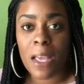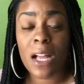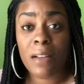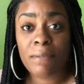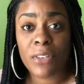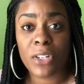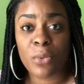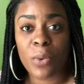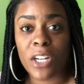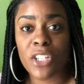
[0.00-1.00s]

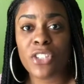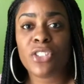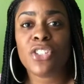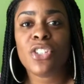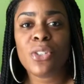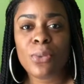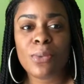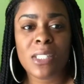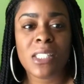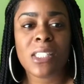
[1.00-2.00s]
comfort, where you're
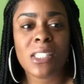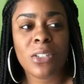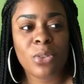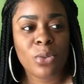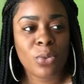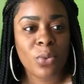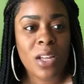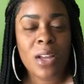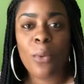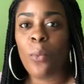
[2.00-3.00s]
used to,
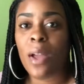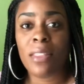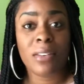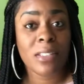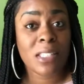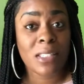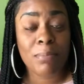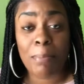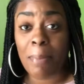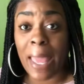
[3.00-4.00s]
whether it's
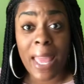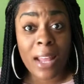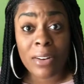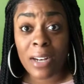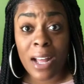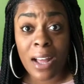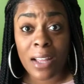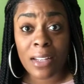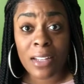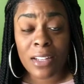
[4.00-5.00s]
bad or not,
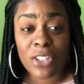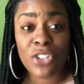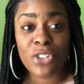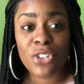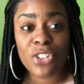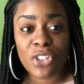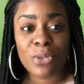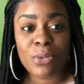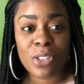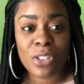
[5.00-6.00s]
you're
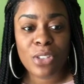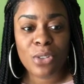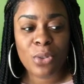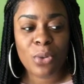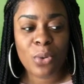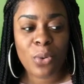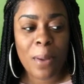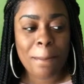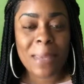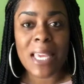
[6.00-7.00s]
used to
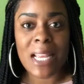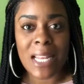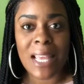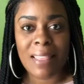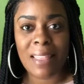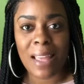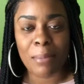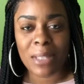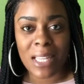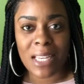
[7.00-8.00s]
being in that
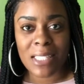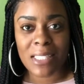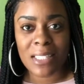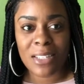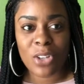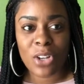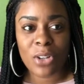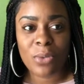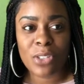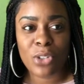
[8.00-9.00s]
place,
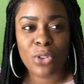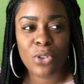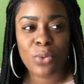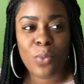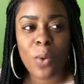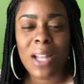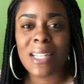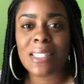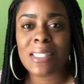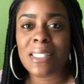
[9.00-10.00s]
so you want
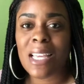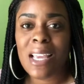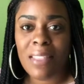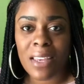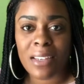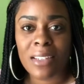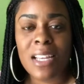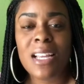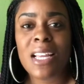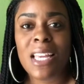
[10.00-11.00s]
to stay there,
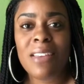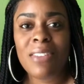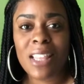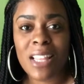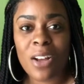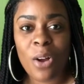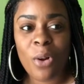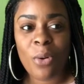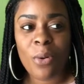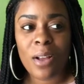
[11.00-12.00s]
even
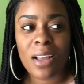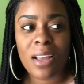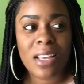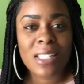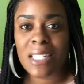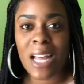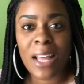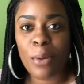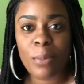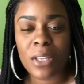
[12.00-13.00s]
though it's not
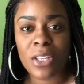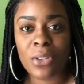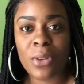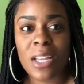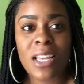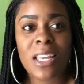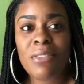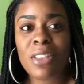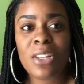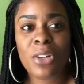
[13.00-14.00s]
helping you,
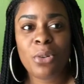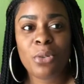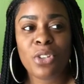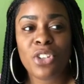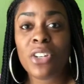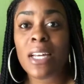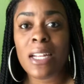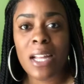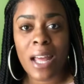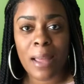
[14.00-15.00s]
even though you're
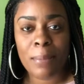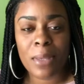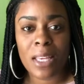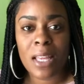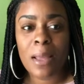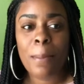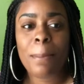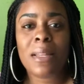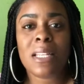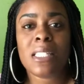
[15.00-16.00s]
unhappy,
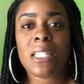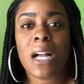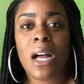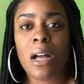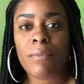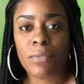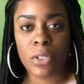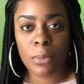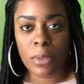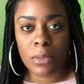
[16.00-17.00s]
but it's
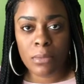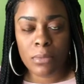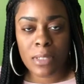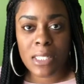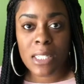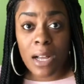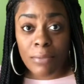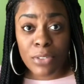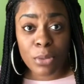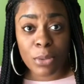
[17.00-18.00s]
comfortable. It's
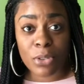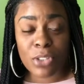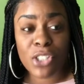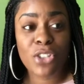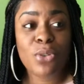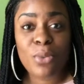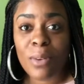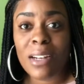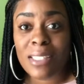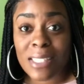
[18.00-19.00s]
uncomfortable. So you
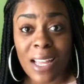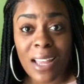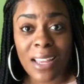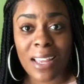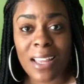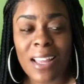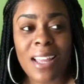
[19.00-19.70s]
want to stay.